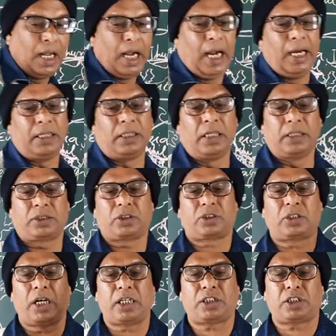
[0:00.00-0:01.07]
and
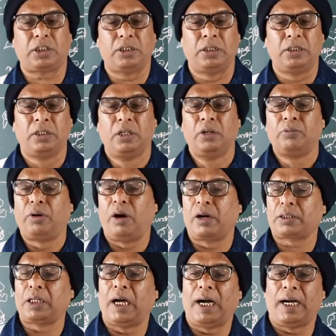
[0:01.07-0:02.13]
search
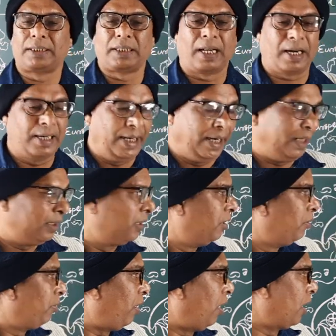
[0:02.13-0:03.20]
for the other land
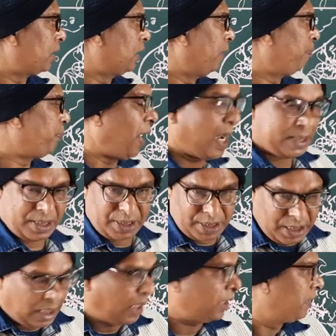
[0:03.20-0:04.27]
for the
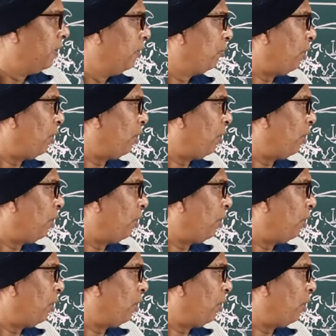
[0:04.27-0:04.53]
pasture,